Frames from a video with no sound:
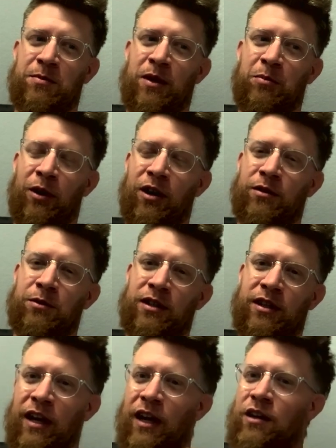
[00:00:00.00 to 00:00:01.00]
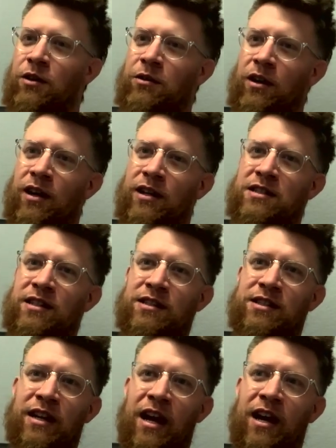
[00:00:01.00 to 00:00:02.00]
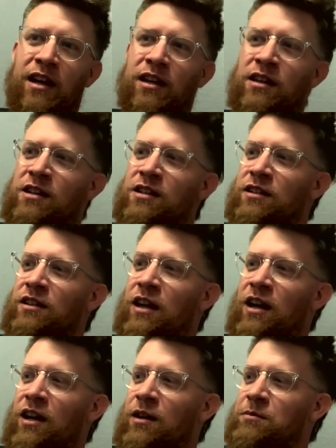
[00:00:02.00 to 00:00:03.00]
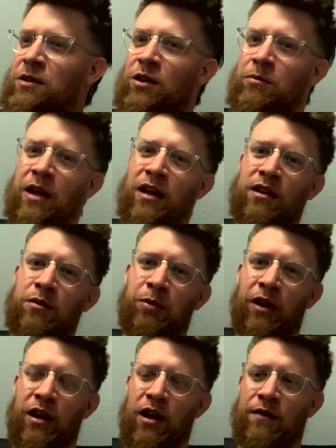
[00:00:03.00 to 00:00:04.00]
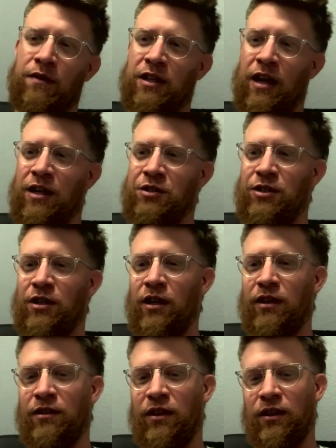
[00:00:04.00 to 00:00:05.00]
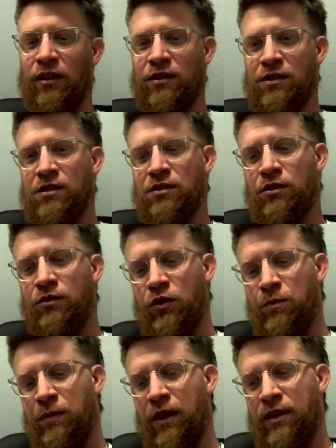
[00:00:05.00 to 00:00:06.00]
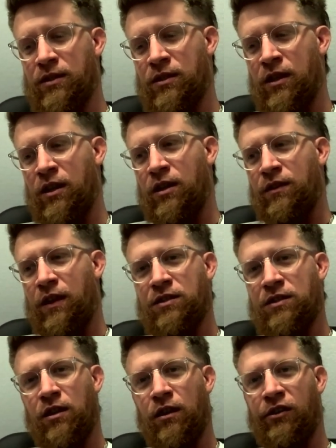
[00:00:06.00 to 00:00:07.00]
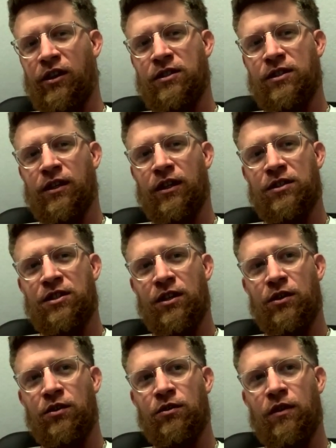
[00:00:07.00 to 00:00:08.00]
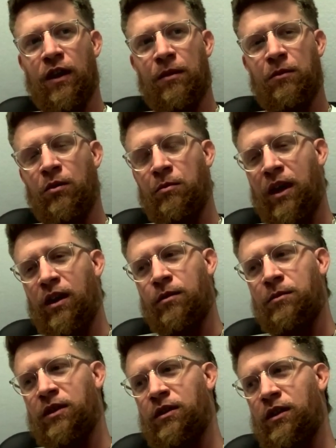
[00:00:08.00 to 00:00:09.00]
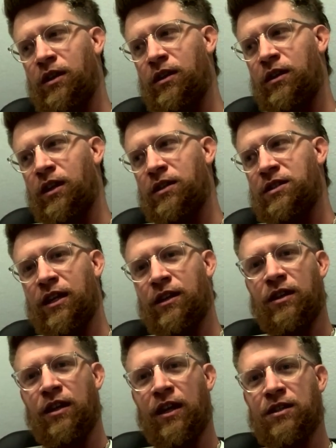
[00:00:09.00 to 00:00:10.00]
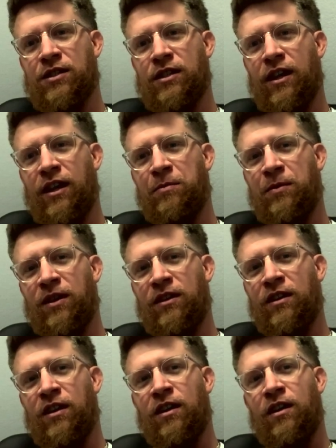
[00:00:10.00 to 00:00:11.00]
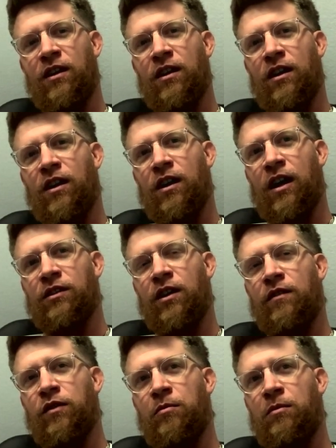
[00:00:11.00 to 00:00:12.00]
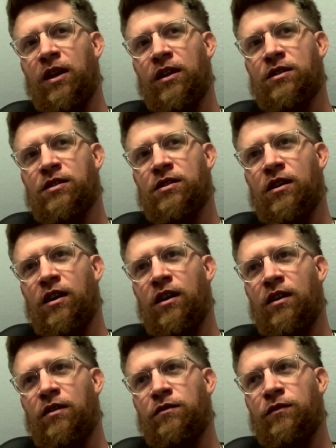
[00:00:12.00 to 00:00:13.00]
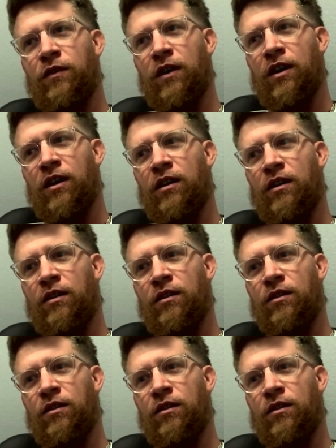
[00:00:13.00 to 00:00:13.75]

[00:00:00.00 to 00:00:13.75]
to be a part of what they got going on in Cincinnati. Um, you know, making the playoffs last year, I think this is a group that's that's hungry to continue that momentum and and, and take the next step. And uh, I love the mix of uh,